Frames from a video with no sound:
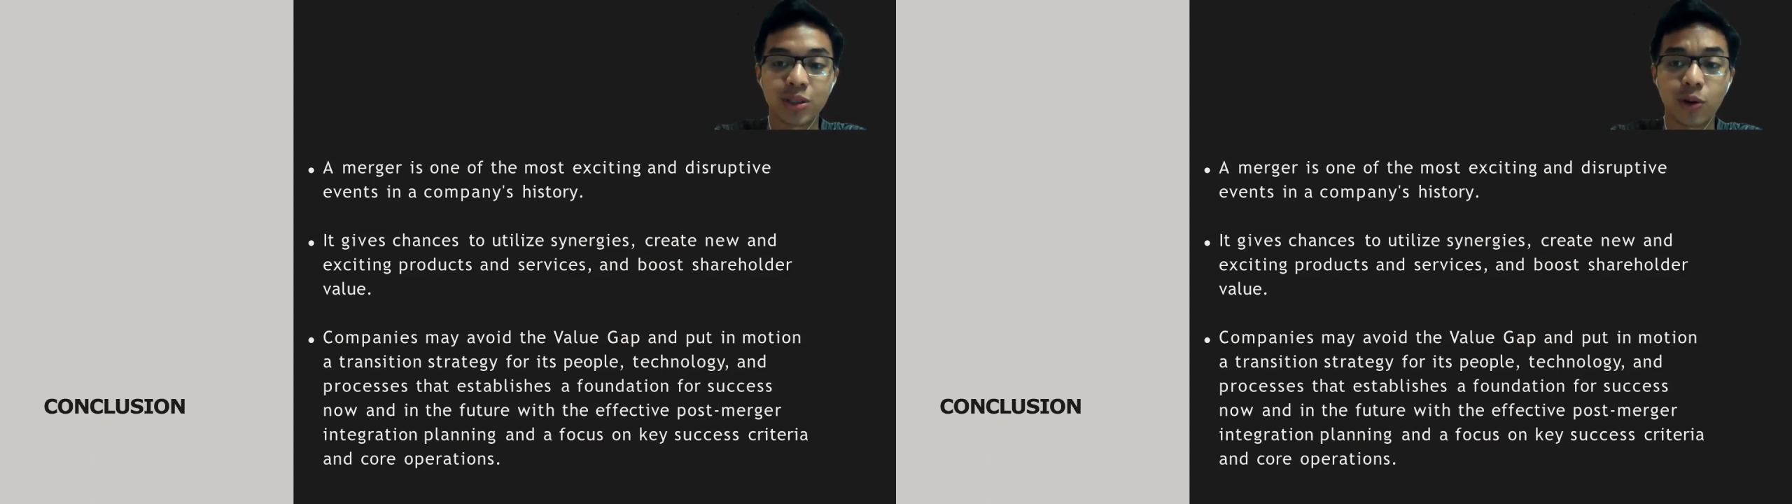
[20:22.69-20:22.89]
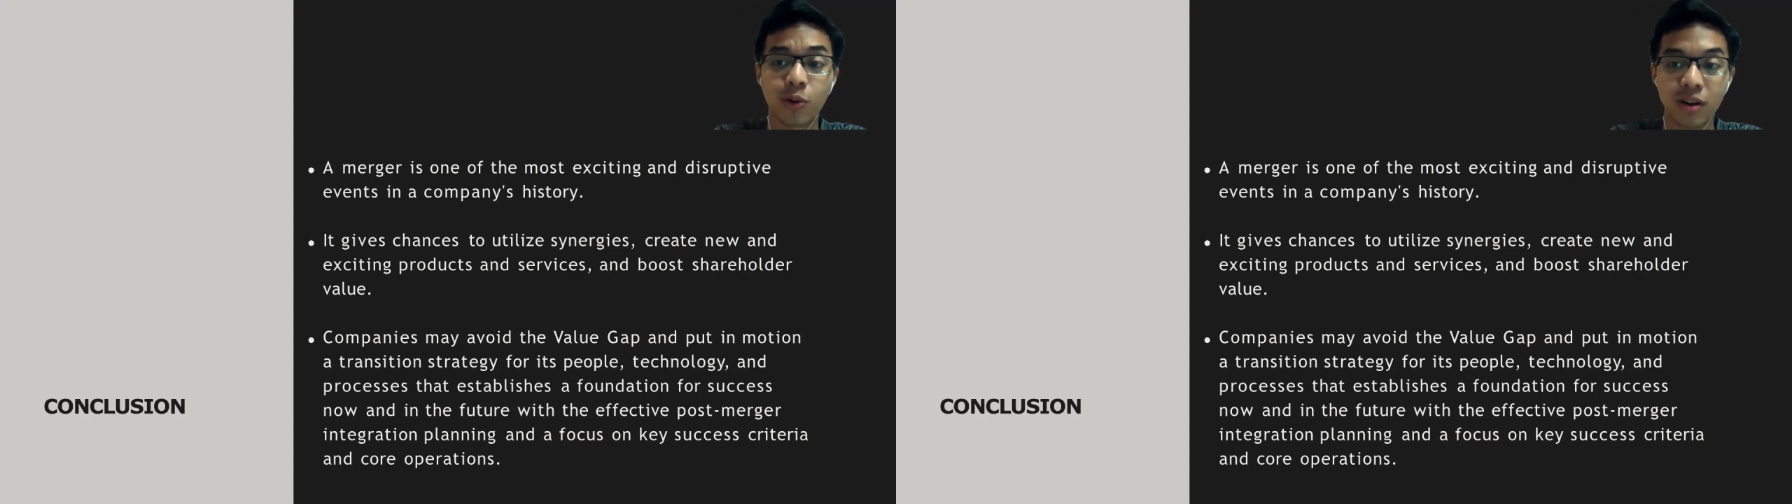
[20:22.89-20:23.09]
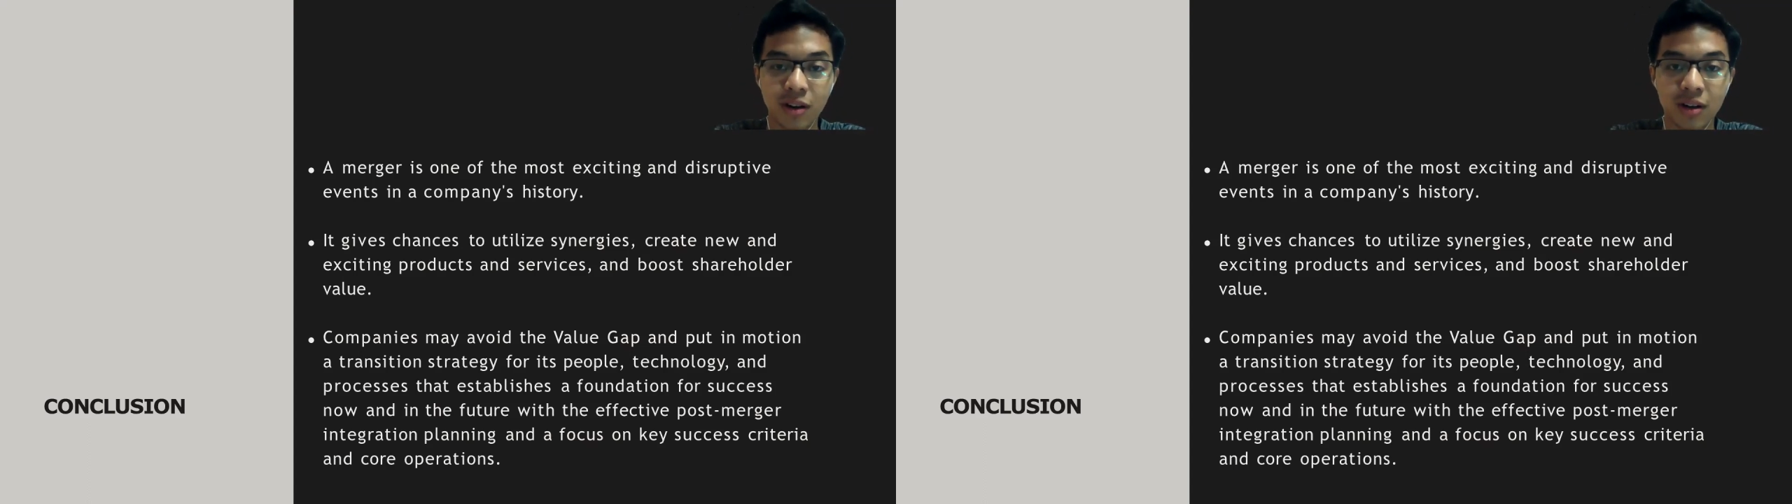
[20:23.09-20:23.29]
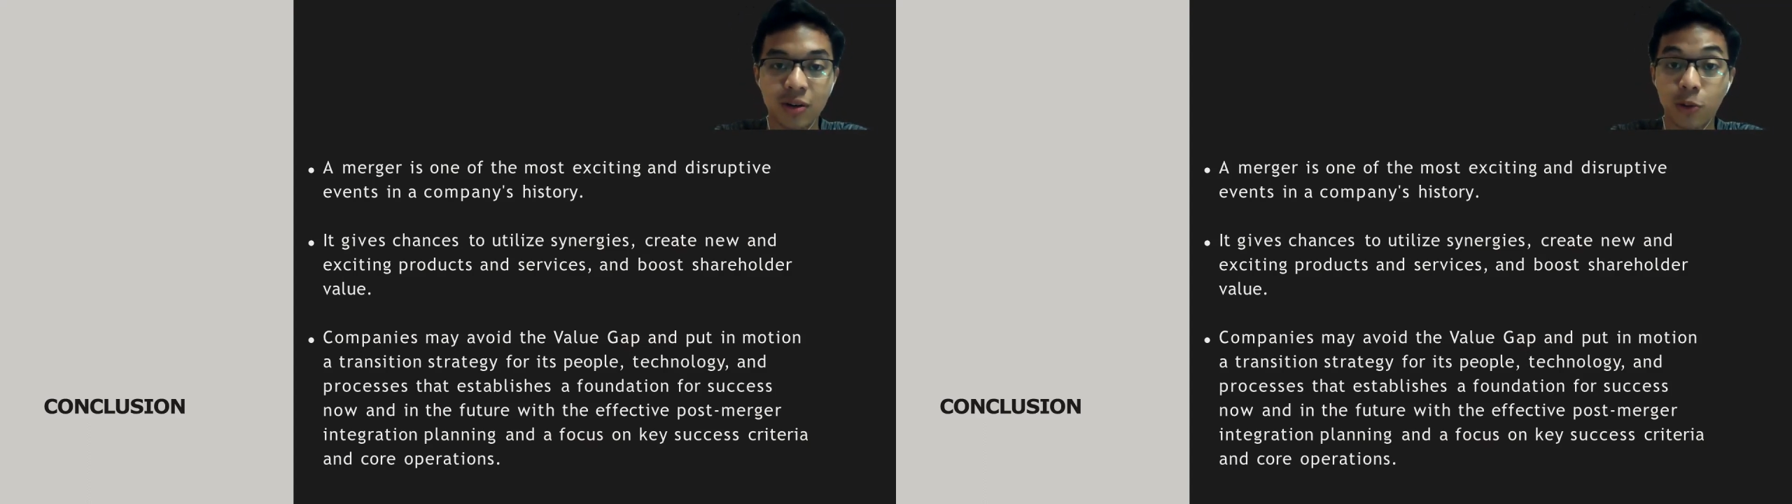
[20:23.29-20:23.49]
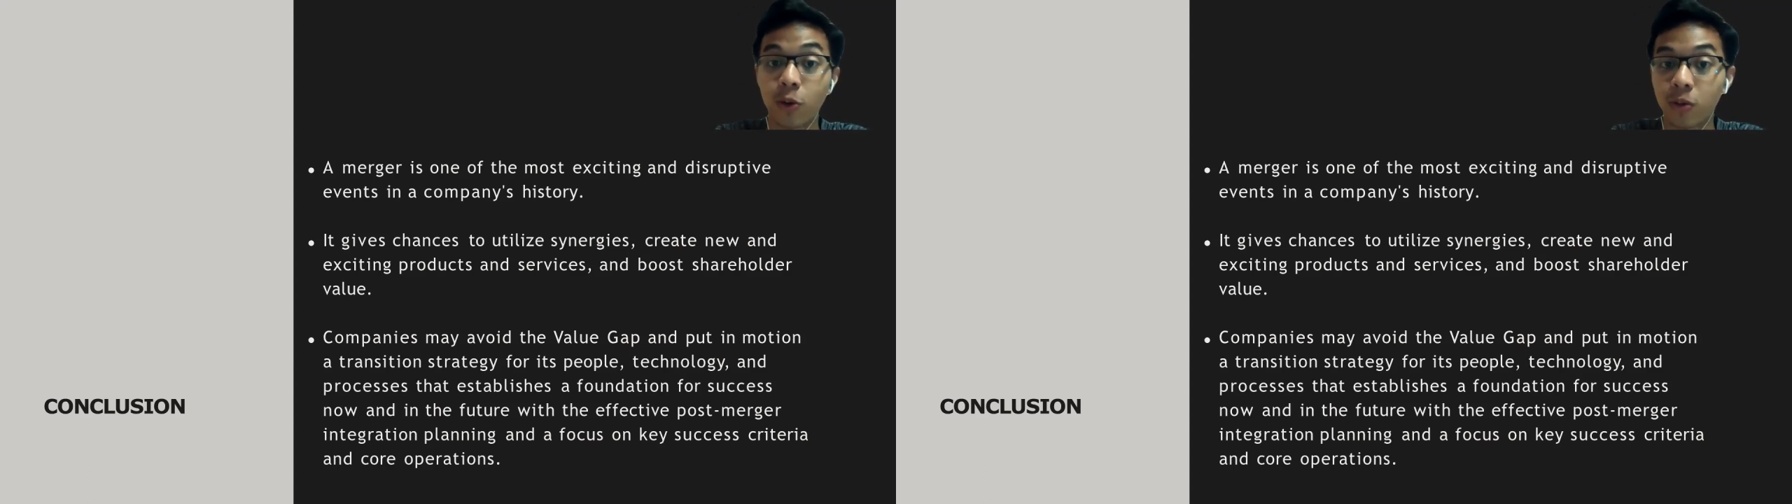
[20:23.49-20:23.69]

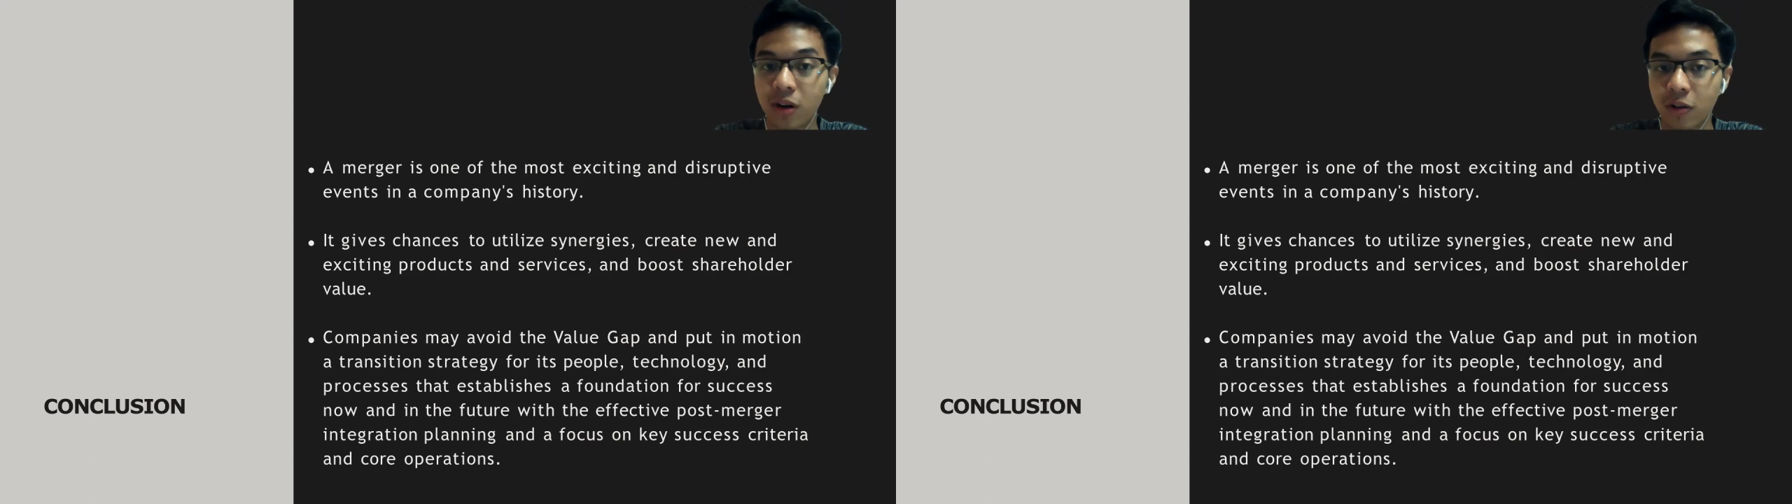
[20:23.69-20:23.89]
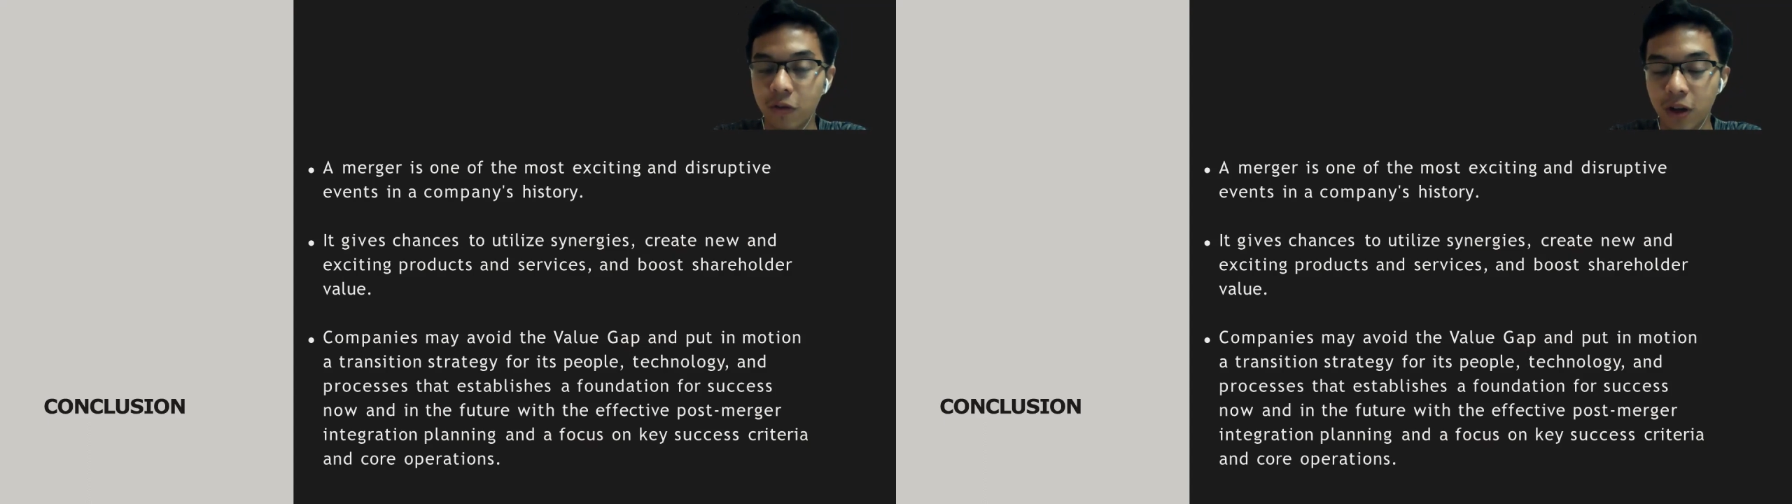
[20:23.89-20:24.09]
shareholder or owner